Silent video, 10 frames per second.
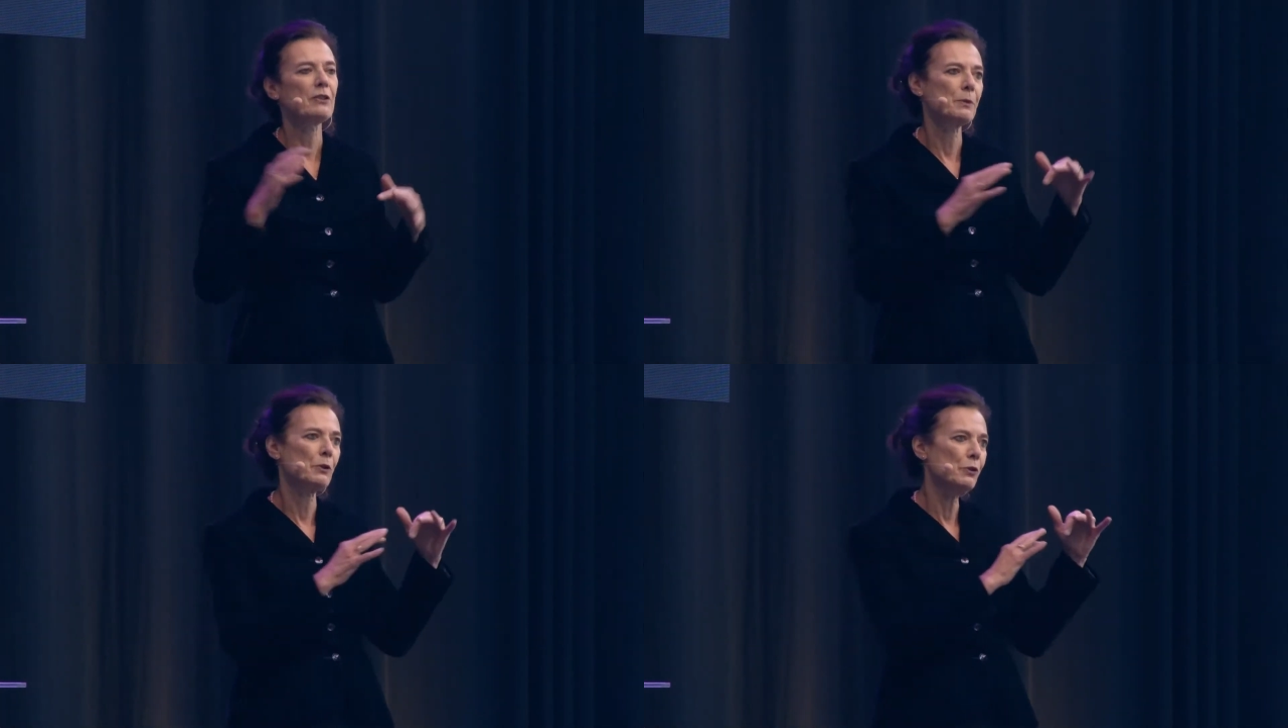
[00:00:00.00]

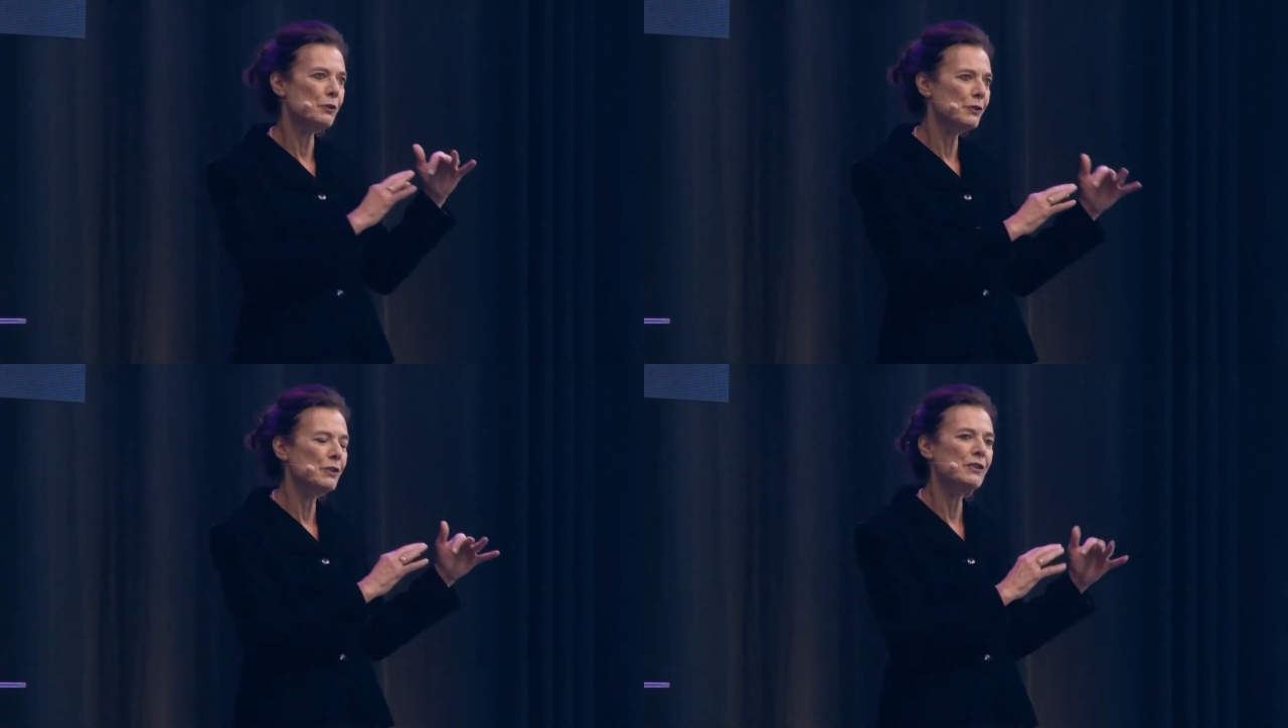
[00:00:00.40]
but
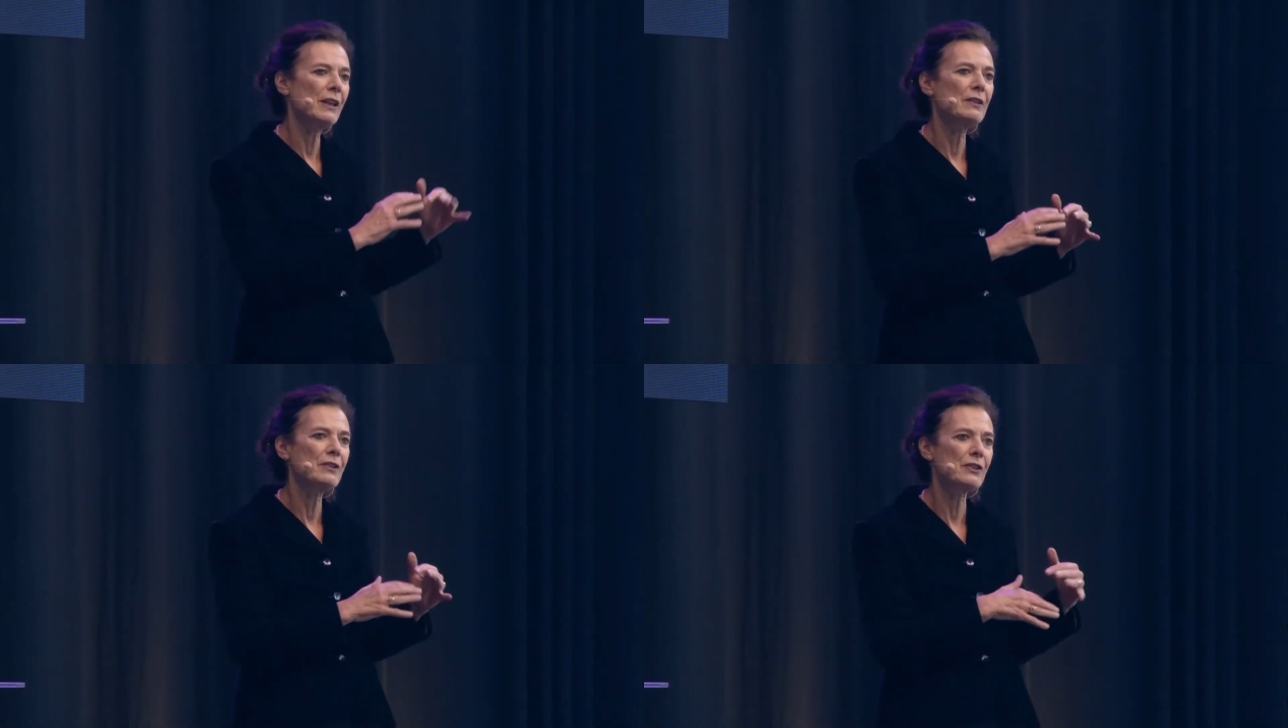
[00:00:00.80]
also the
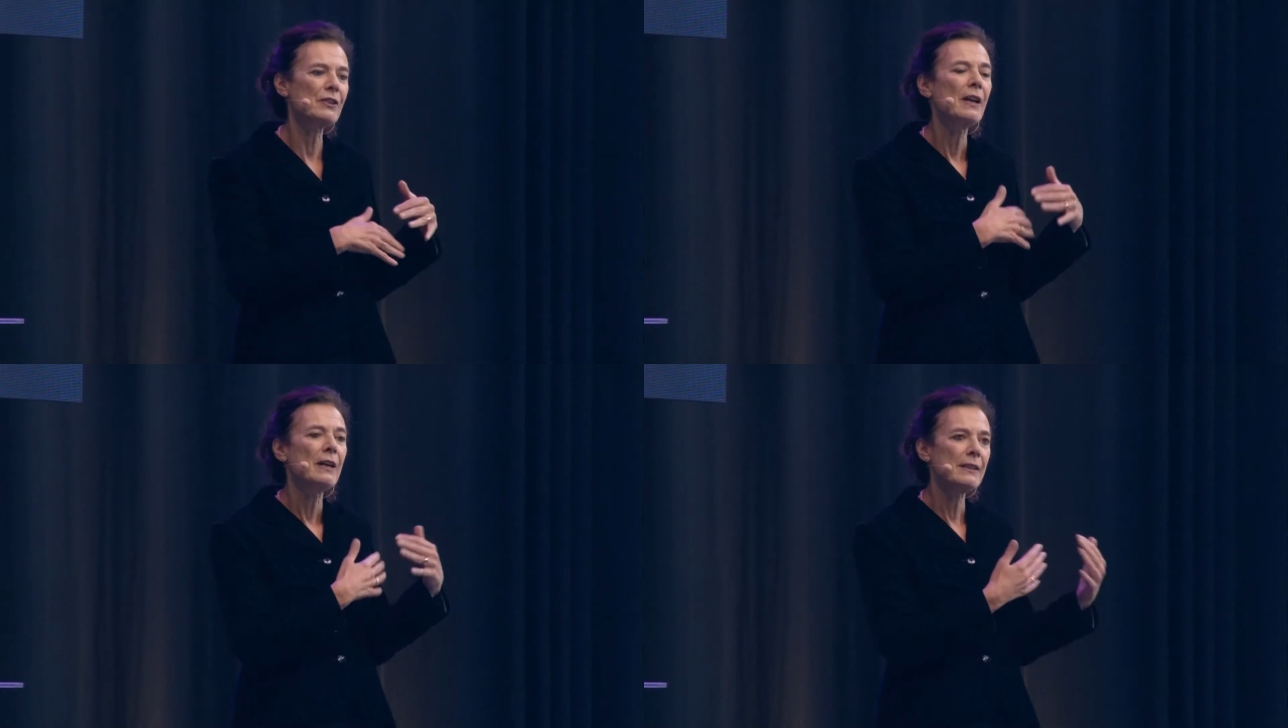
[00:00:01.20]
challenges
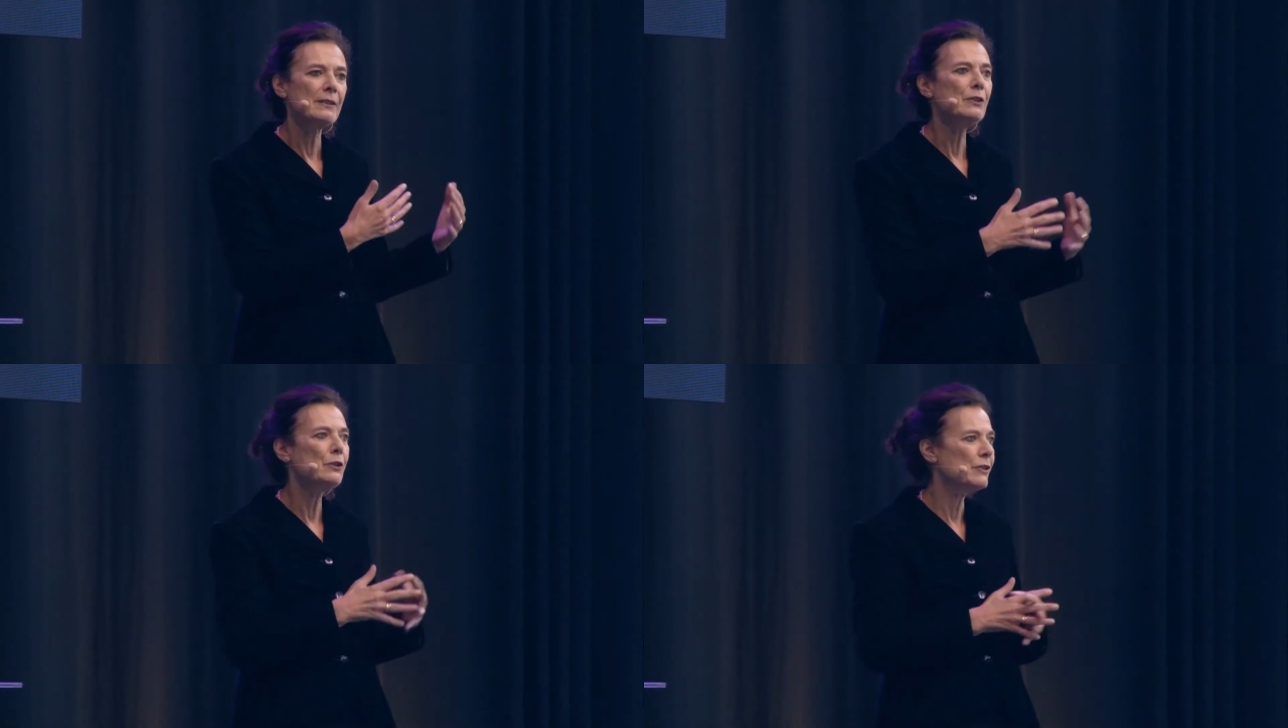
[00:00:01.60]
that
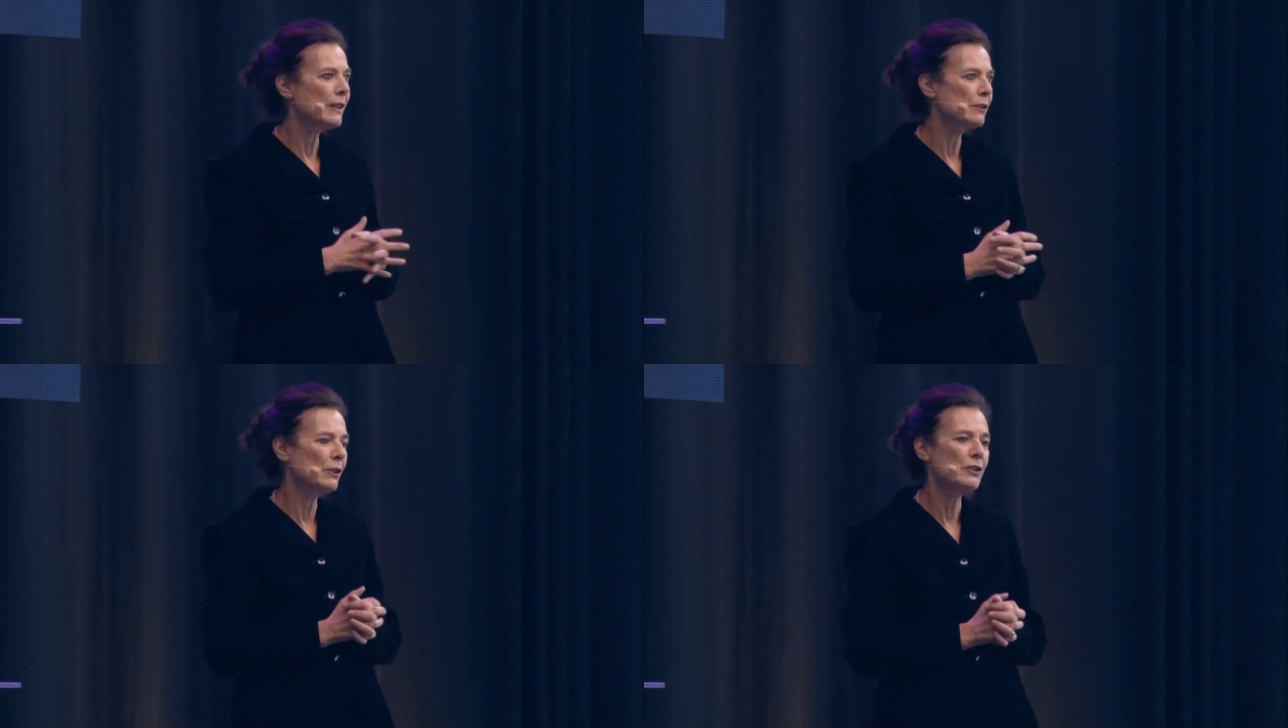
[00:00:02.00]
new
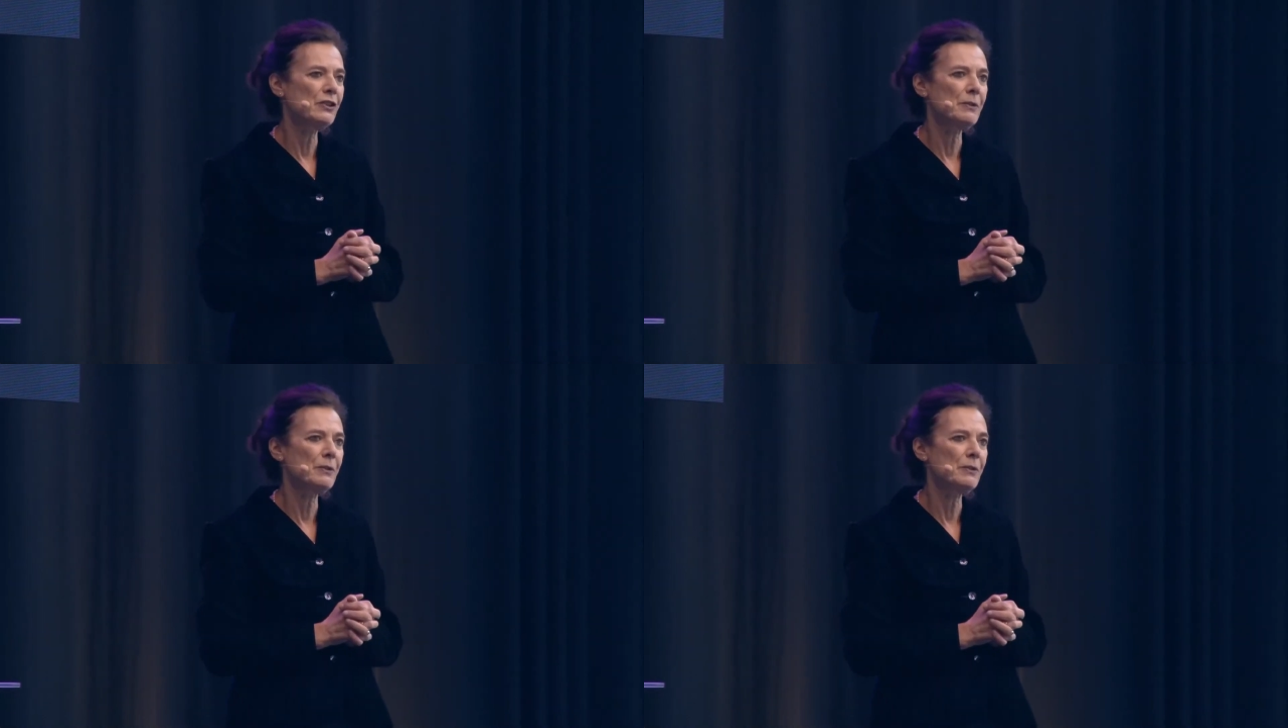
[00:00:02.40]
technology